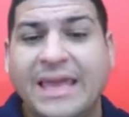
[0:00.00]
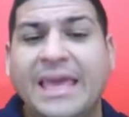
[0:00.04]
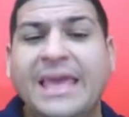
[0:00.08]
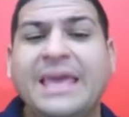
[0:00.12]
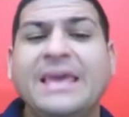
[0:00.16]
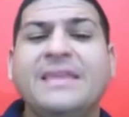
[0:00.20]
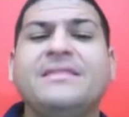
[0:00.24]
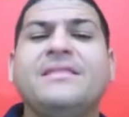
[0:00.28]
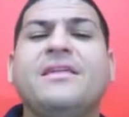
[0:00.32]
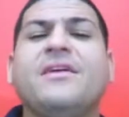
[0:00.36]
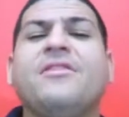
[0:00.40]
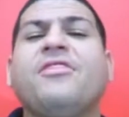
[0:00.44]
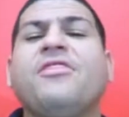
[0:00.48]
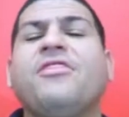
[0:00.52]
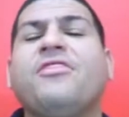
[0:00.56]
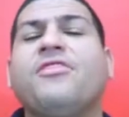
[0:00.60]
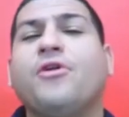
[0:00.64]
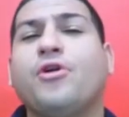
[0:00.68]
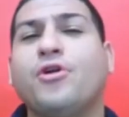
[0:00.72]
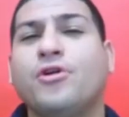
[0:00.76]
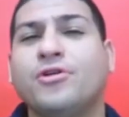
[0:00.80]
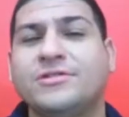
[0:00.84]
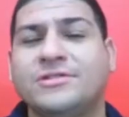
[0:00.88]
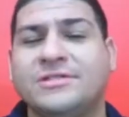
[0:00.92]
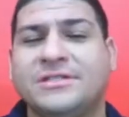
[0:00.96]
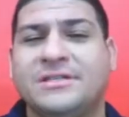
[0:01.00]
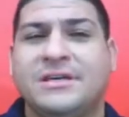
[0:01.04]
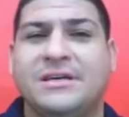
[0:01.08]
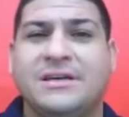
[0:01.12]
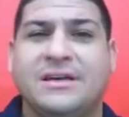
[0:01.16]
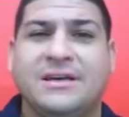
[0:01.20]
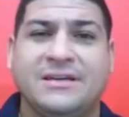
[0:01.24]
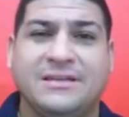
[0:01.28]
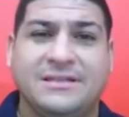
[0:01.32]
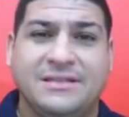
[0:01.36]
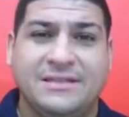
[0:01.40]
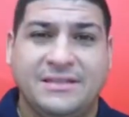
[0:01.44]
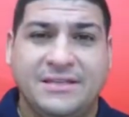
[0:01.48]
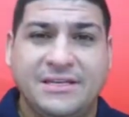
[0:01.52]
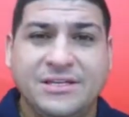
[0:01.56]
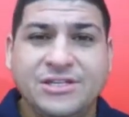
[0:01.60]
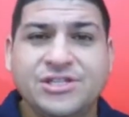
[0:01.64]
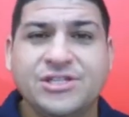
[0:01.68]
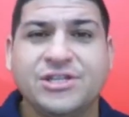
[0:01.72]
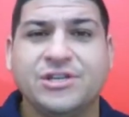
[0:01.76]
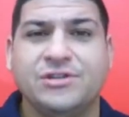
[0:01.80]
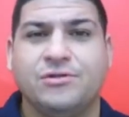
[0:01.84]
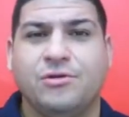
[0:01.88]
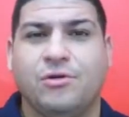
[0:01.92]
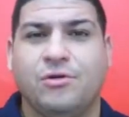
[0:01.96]
in the third
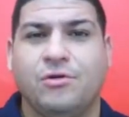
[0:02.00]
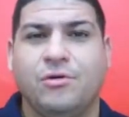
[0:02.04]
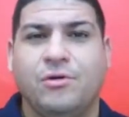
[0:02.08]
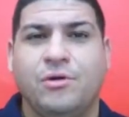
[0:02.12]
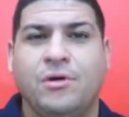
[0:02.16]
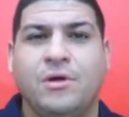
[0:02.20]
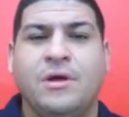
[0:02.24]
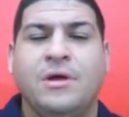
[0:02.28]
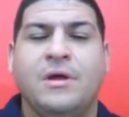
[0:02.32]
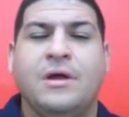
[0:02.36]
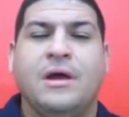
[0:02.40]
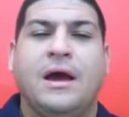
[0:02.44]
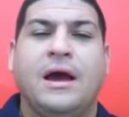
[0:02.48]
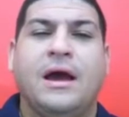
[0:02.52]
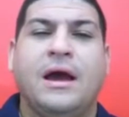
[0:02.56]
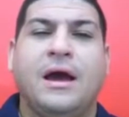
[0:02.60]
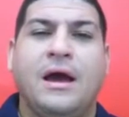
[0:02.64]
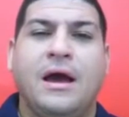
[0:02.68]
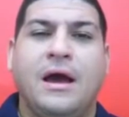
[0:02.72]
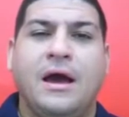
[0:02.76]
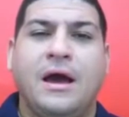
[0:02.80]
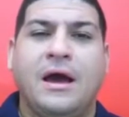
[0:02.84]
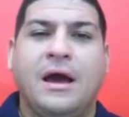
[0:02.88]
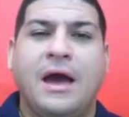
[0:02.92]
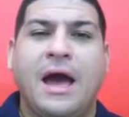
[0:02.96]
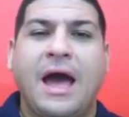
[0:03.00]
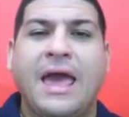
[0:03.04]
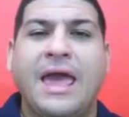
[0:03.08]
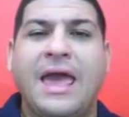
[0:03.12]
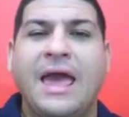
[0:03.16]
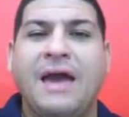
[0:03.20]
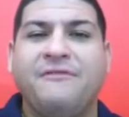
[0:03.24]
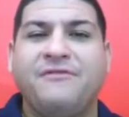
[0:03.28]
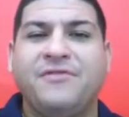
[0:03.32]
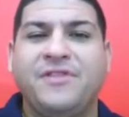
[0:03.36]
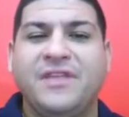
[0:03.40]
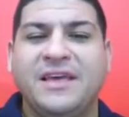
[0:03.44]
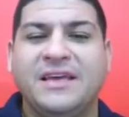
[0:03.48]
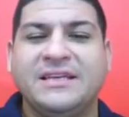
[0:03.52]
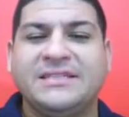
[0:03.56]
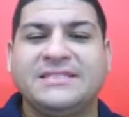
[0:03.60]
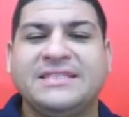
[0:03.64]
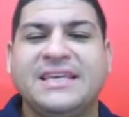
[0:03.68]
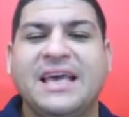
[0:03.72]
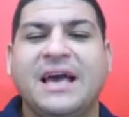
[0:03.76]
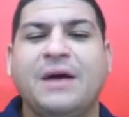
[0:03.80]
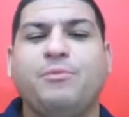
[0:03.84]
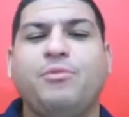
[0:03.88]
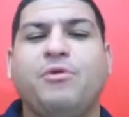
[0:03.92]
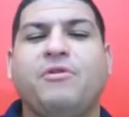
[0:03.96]
conditional, I have the
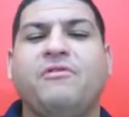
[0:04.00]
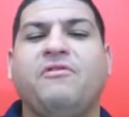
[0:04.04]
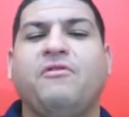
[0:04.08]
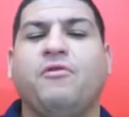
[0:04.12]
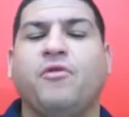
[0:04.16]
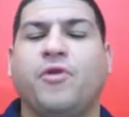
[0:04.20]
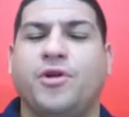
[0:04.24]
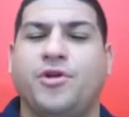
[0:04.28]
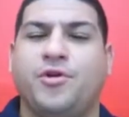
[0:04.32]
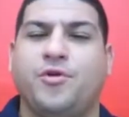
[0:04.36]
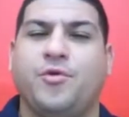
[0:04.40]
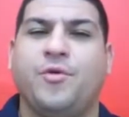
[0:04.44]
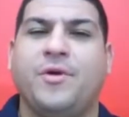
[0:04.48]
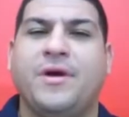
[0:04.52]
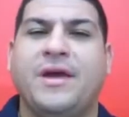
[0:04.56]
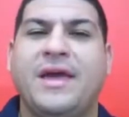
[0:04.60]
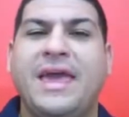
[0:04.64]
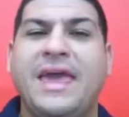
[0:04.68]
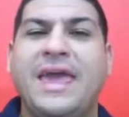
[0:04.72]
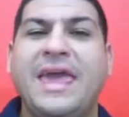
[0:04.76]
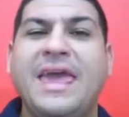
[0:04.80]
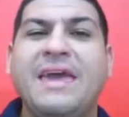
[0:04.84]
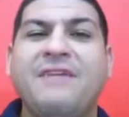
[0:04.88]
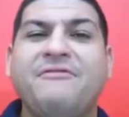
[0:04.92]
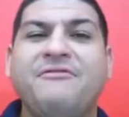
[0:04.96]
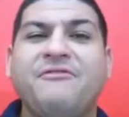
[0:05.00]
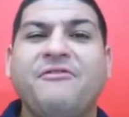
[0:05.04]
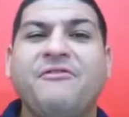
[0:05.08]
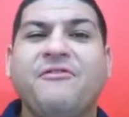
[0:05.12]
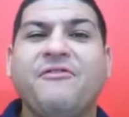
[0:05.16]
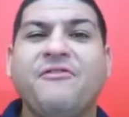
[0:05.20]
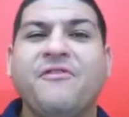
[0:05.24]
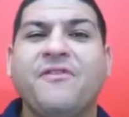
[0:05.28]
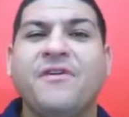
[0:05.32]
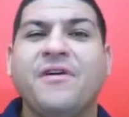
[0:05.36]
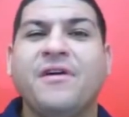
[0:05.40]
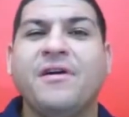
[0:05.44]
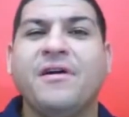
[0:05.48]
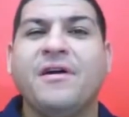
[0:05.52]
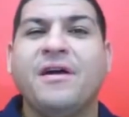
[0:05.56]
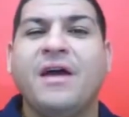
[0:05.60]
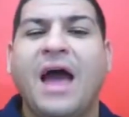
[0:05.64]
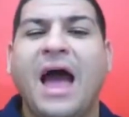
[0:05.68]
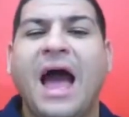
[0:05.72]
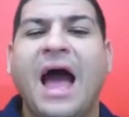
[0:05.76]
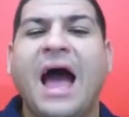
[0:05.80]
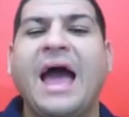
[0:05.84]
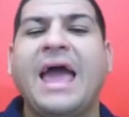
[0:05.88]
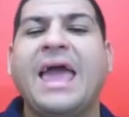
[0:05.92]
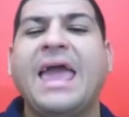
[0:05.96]
example for you. If
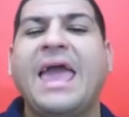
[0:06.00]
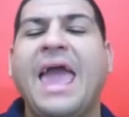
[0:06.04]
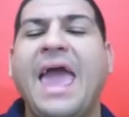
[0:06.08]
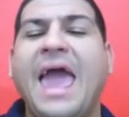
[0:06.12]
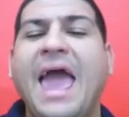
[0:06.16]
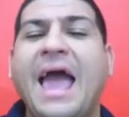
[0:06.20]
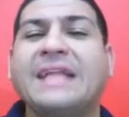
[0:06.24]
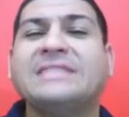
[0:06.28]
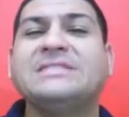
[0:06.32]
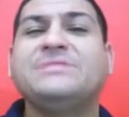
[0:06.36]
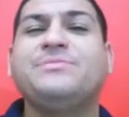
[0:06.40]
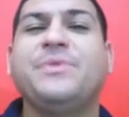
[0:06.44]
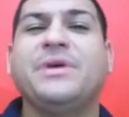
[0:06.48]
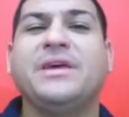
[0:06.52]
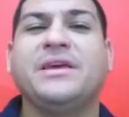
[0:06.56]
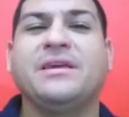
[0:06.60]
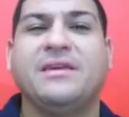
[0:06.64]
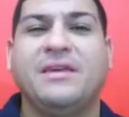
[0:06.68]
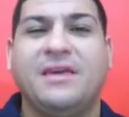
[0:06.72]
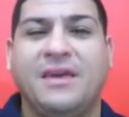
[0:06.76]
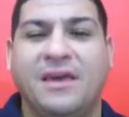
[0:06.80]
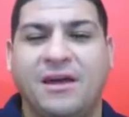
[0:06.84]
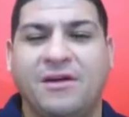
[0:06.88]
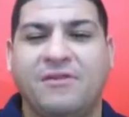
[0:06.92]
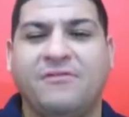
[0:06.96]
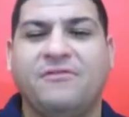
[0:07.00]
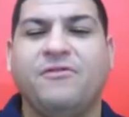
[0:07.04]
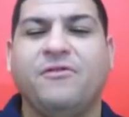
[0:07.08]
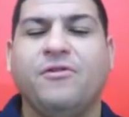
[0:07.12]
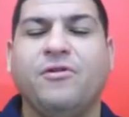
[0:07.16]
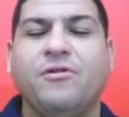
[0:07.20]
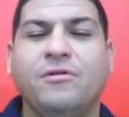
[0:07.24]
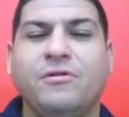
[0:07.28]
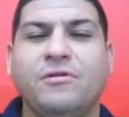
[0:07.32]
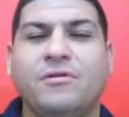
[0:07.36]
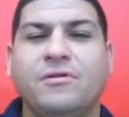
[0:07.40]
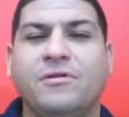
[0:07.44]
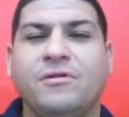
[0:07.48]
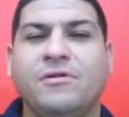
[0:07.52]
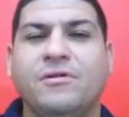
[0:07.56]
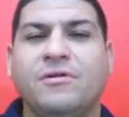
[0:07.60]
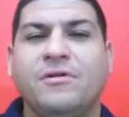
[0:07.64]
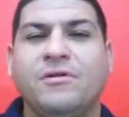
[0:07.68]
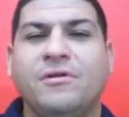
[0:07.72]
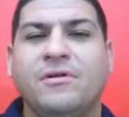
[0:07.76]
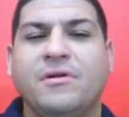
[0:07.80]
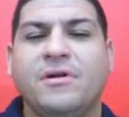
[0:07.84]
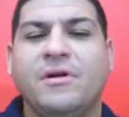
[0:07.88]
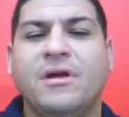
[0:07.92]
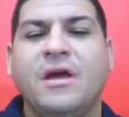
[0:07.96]
I had been careful,
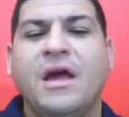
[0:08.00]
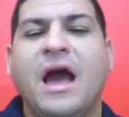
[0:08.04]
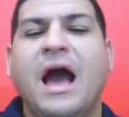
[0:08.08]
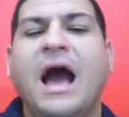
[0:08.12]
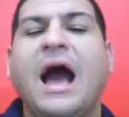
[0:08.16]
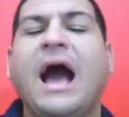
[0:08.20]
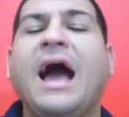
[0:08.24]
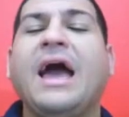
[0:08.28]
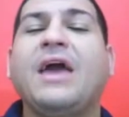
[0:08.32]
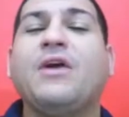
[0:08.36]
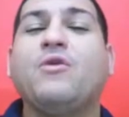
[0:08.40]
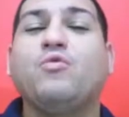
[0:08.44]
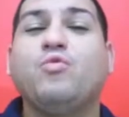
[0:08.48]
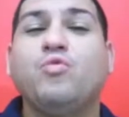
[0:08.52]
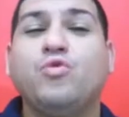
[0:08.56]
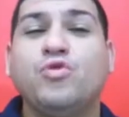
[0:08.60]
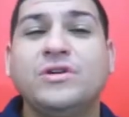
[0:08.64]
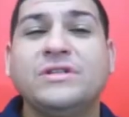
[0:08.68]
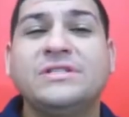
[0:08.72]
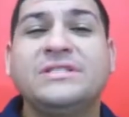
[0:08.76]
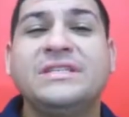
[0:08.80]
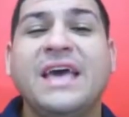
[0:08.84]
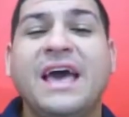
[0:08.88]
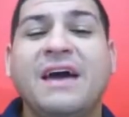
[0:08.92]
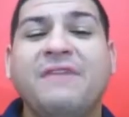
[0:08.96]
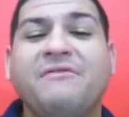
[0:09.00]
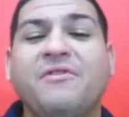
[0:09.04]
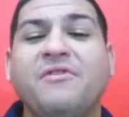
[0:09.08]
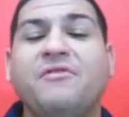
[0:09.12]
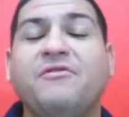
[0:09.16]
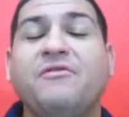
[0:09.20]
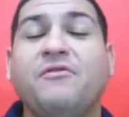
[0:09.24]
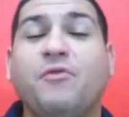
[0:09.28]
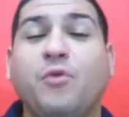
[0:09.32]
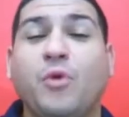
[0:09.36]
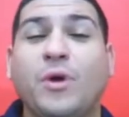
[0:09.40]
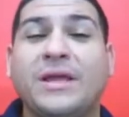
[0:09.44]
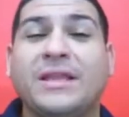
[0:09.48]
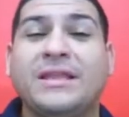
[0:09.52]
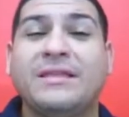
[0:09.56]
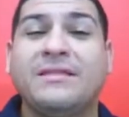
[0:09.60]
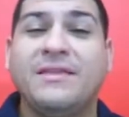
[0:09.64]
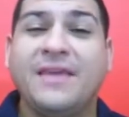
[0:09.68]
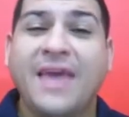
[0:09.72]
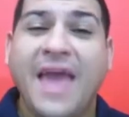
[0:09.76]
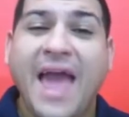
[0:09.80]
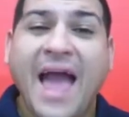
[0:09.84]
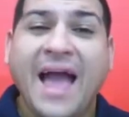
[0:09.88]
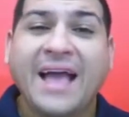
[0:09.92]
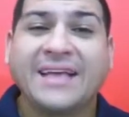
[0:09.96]
I would have avoided
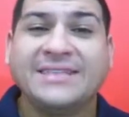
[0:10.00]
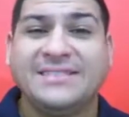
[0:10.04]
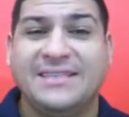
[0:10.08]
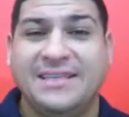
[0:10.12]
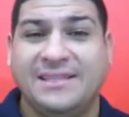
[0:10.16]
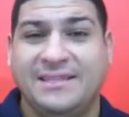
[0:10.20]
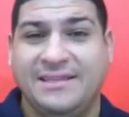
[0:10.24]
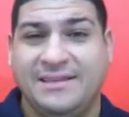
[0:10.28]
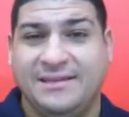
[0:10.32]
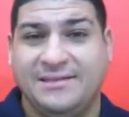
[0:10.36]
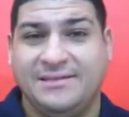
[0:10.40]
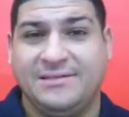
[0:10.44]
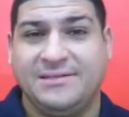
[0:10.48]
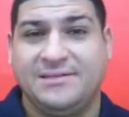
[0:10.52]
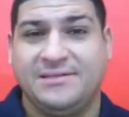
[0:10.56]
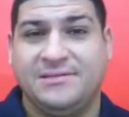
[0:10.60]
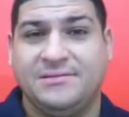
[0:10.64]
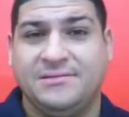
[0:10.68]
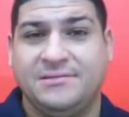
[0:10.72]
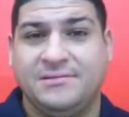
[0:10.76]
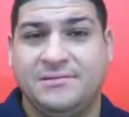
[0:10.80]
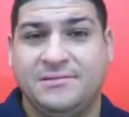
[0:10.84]
the accident,